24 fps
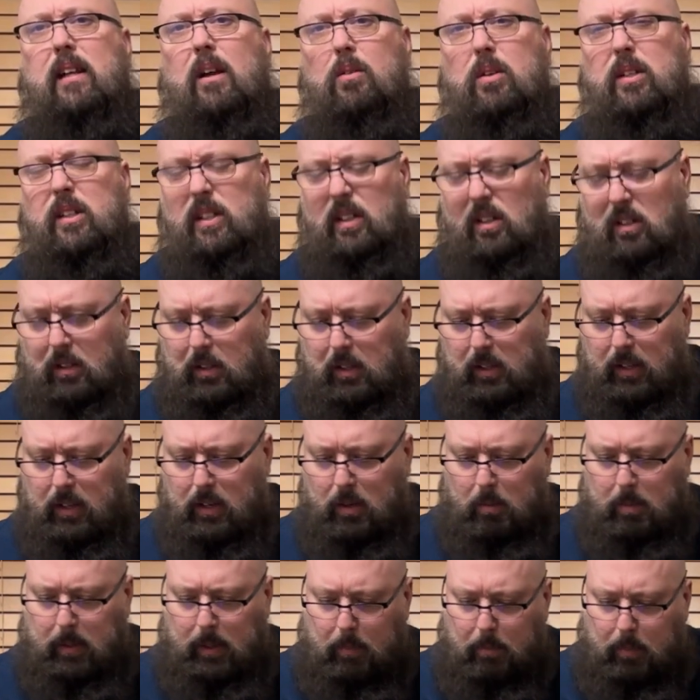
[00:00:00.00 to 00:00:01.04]
were still a little
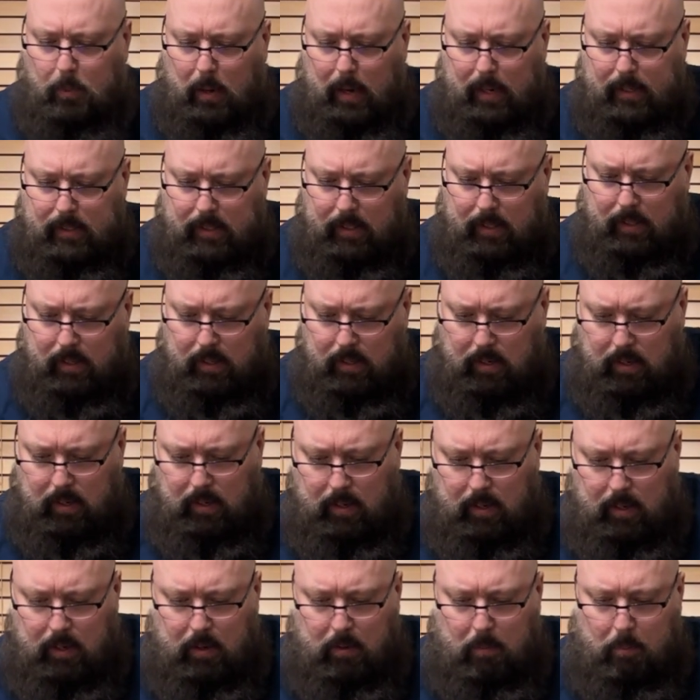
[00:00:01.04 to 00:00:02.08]
bit pricey.
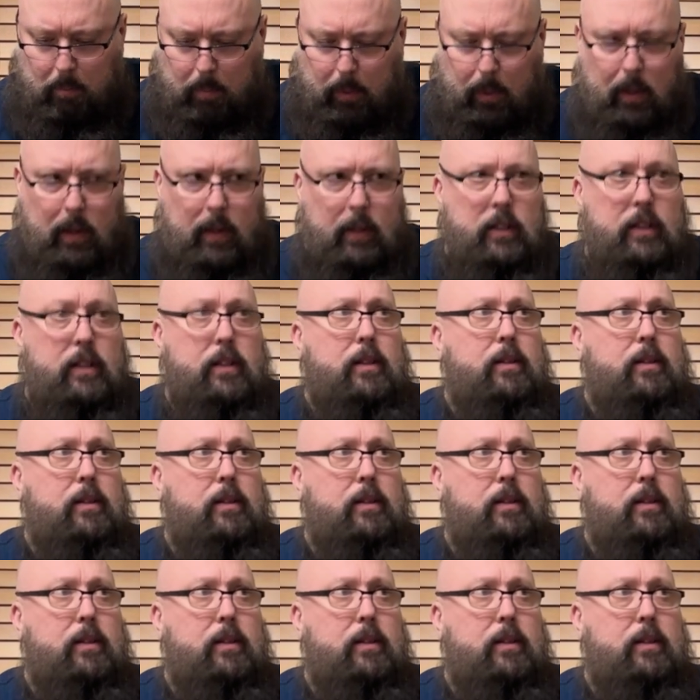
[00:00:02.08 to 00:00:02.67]
But